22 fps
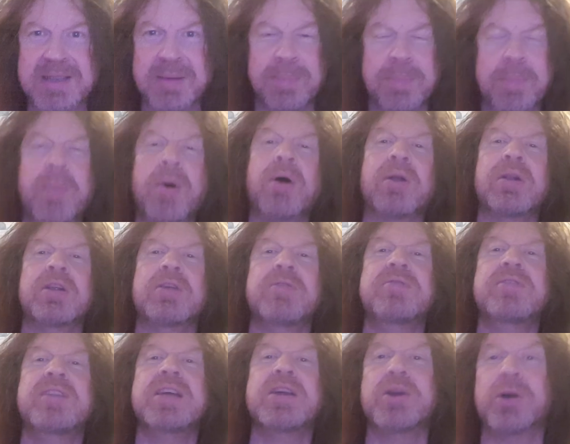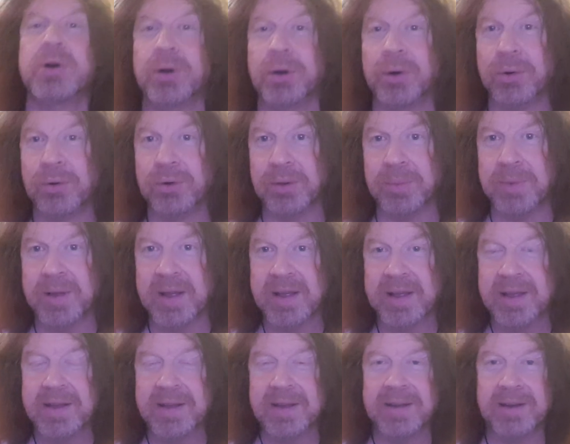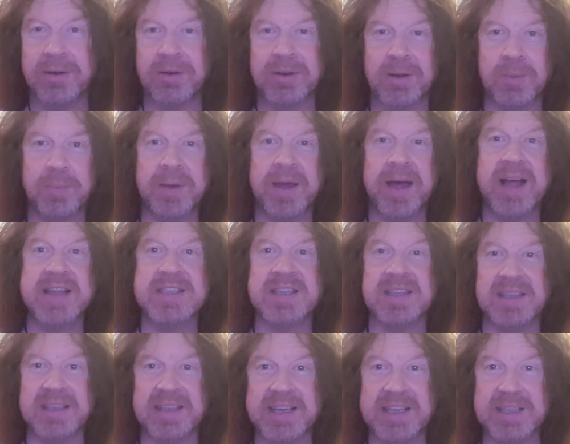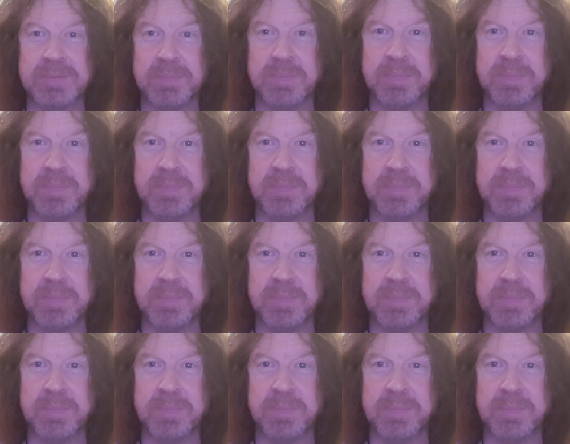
the model of decorum, you know, compared to these